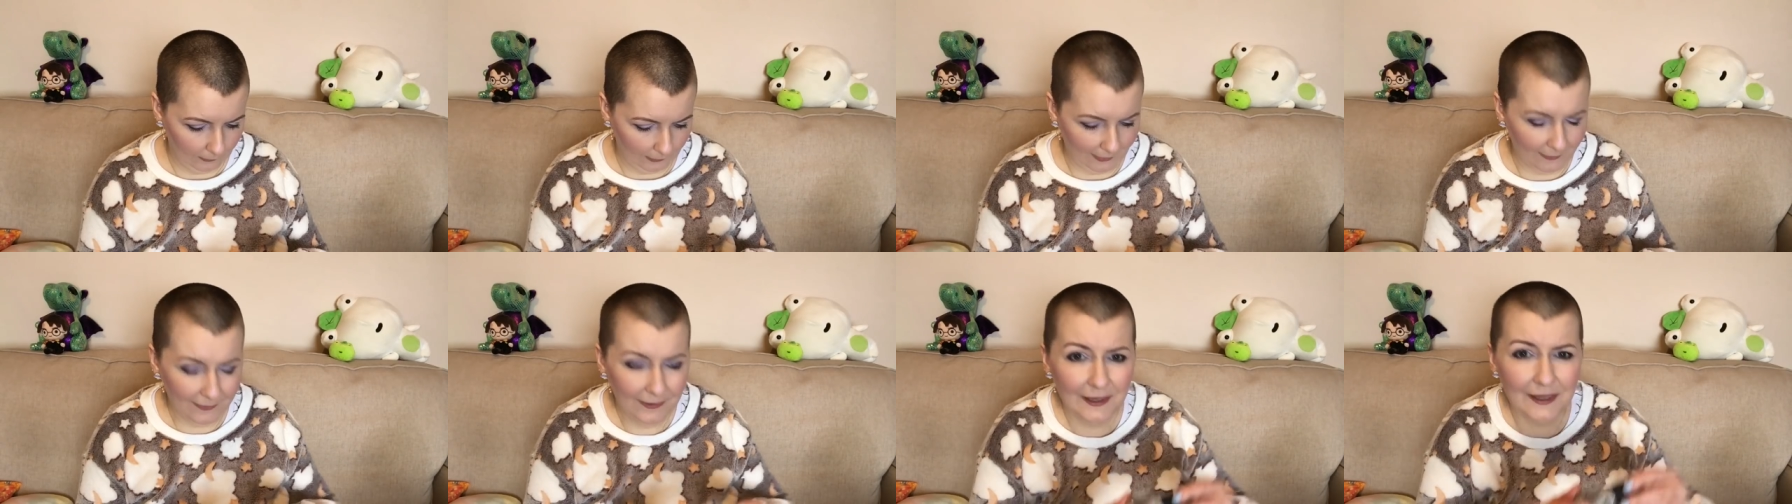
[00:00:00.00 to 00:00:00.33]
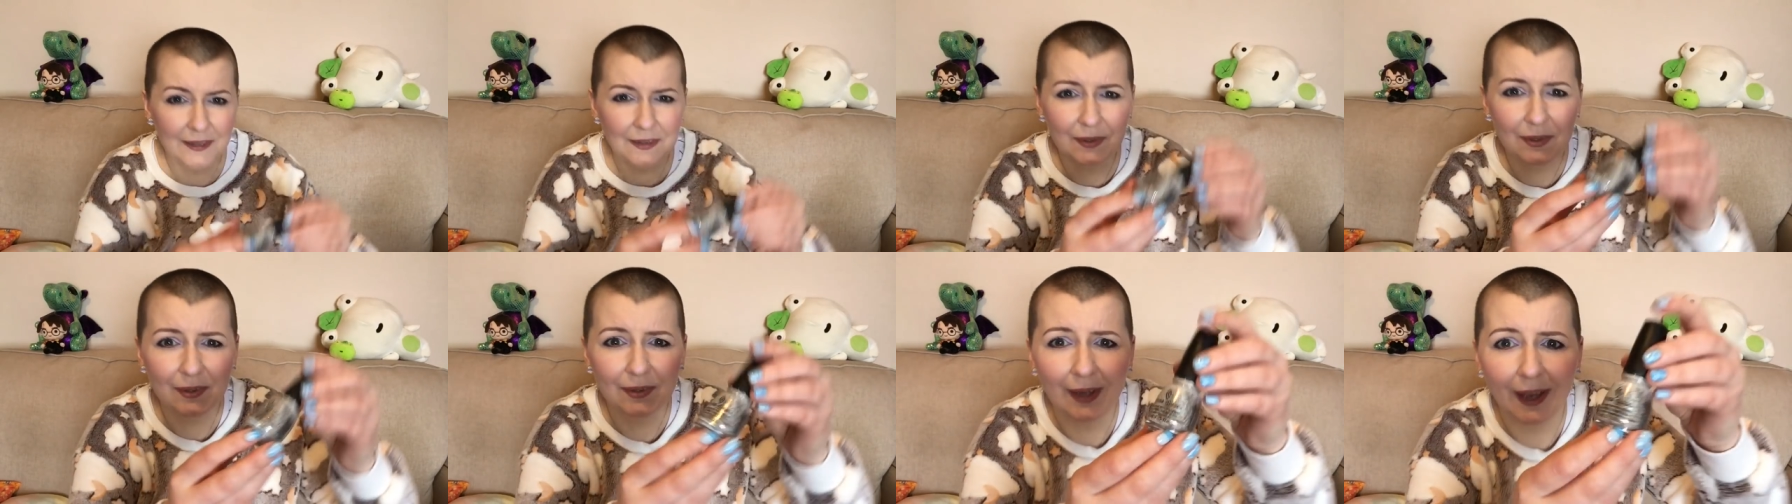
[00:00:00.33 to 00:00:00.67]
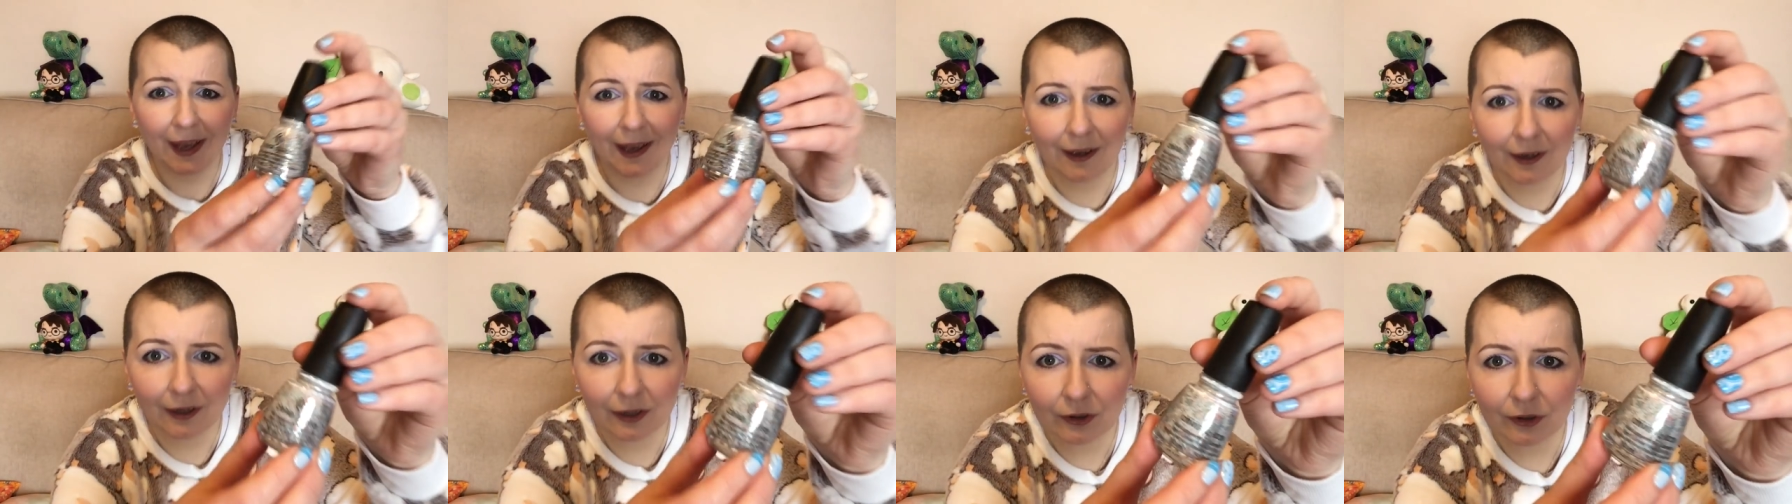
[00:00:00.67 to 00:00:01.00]
And this is
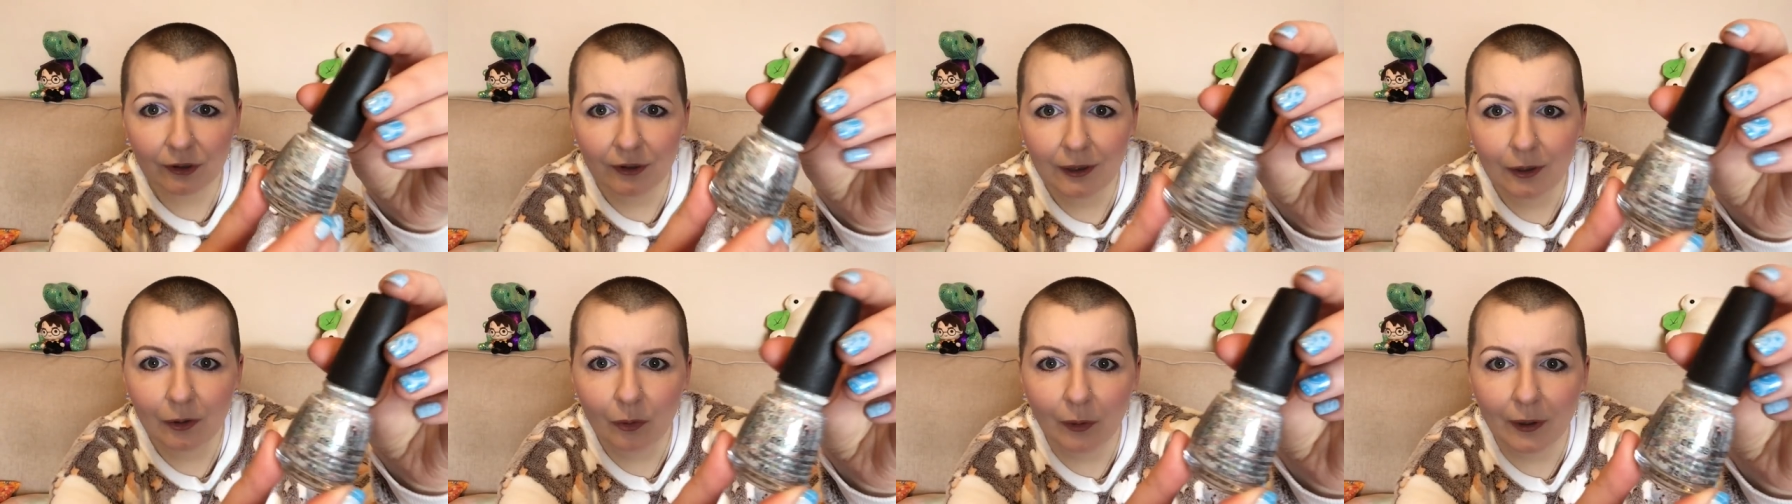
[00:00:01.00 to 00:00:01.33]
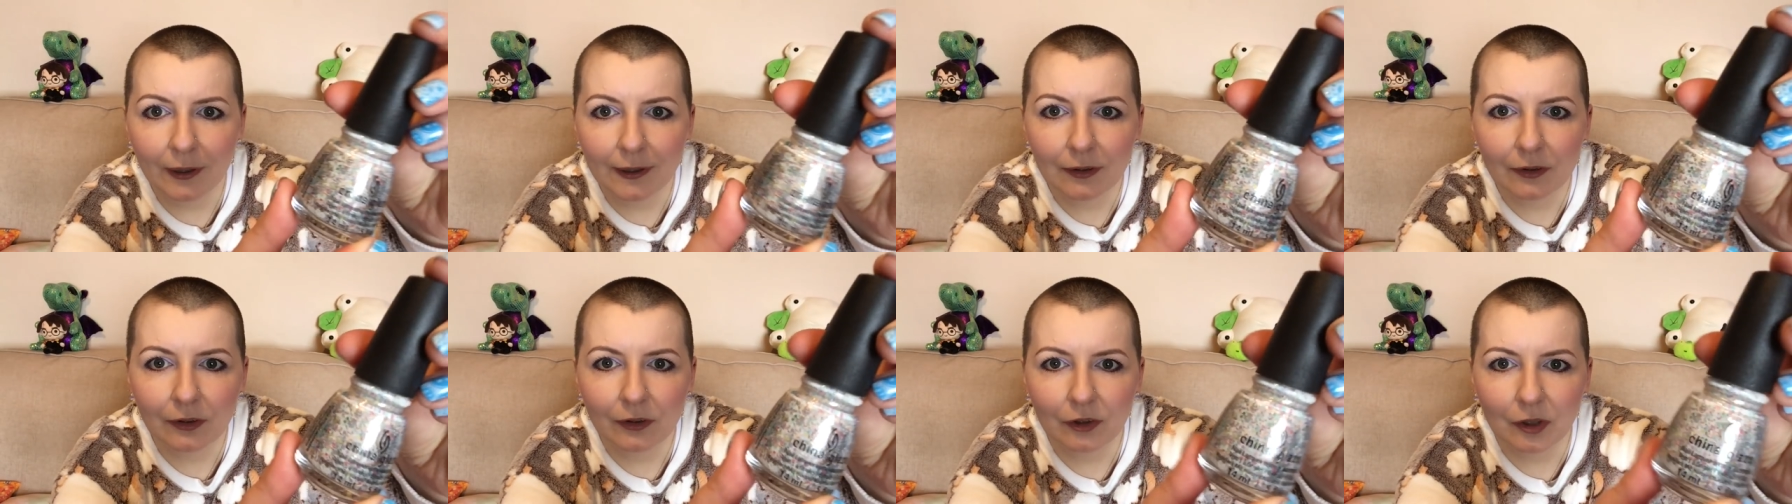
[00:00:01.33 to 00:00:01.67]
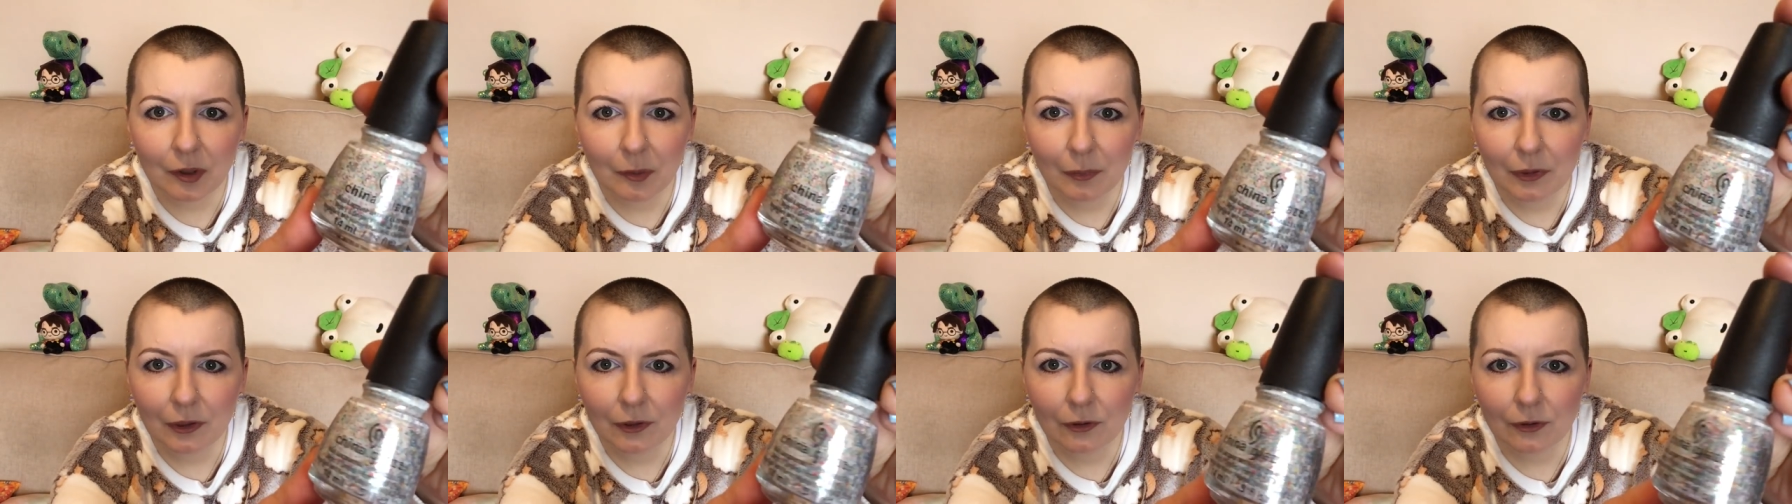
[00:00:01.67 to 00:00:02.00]
actually quite
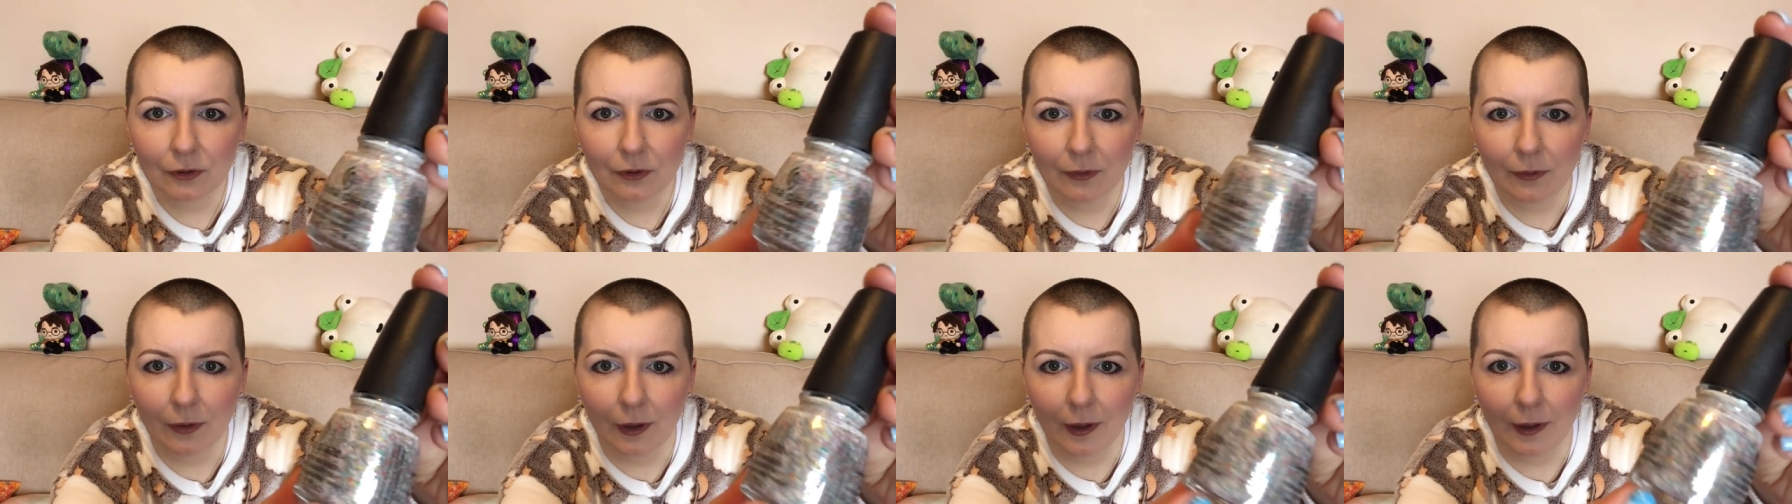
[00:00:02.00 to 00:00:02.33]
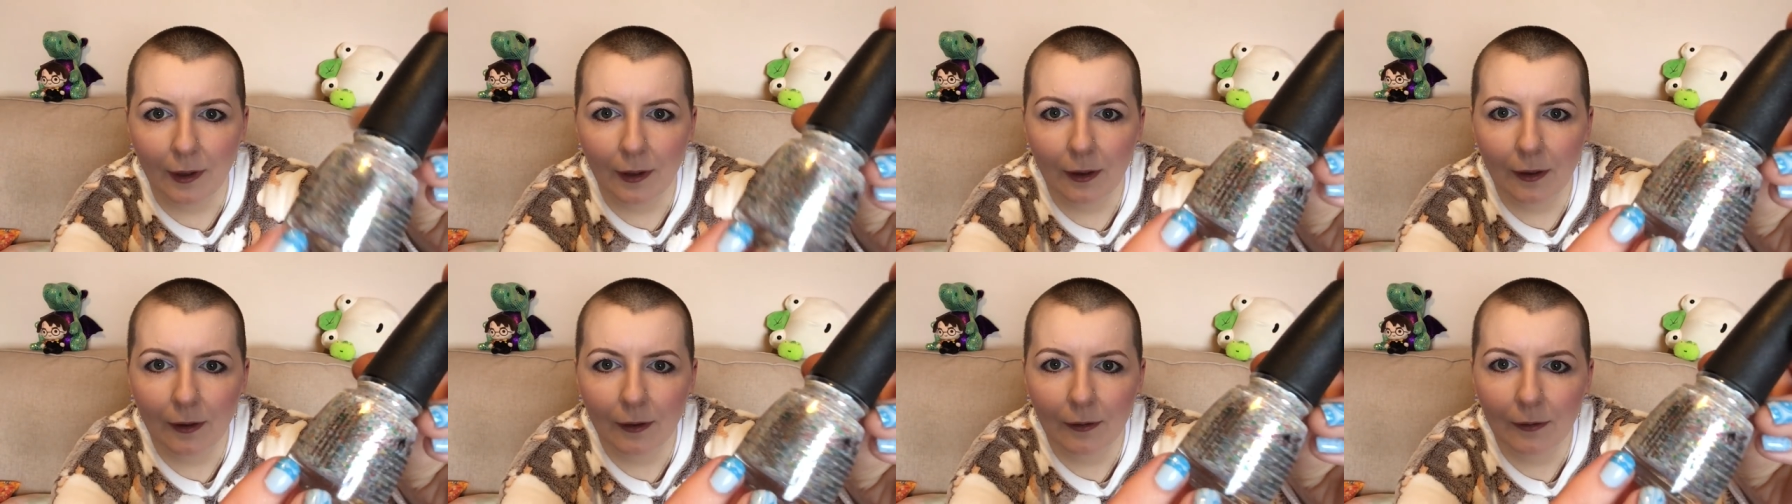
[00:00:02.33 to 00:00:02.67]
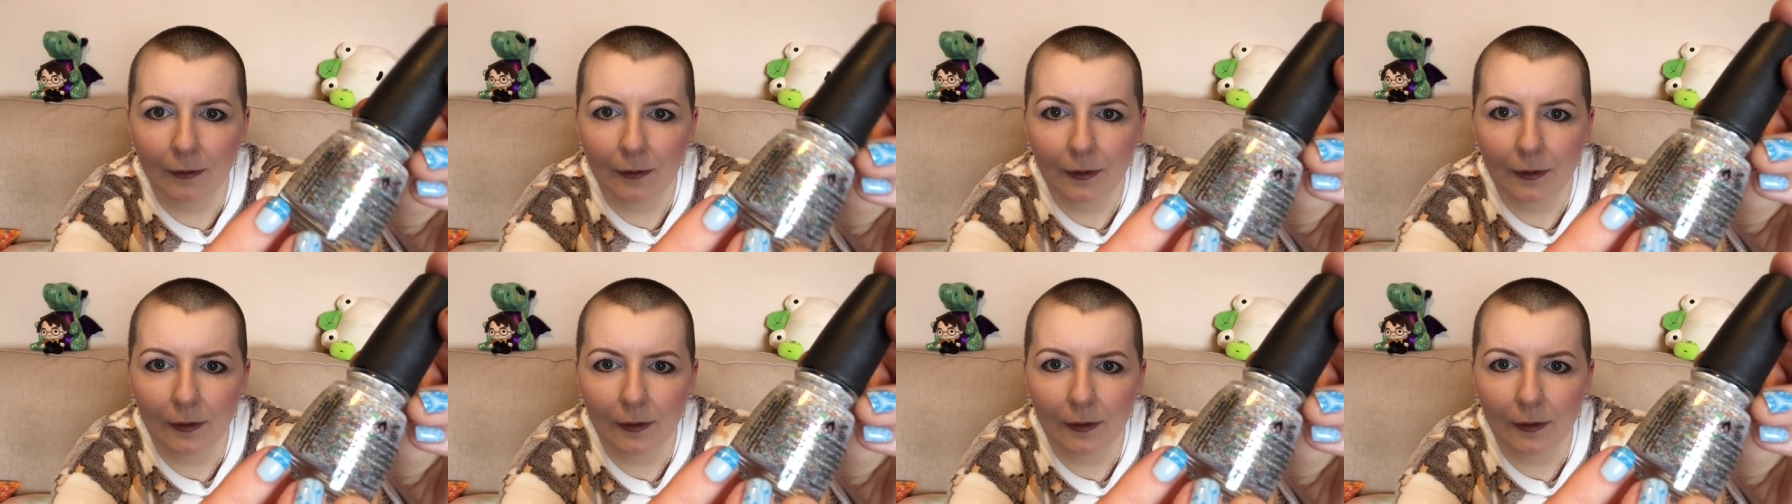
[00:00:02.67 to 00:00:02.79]
similar to that.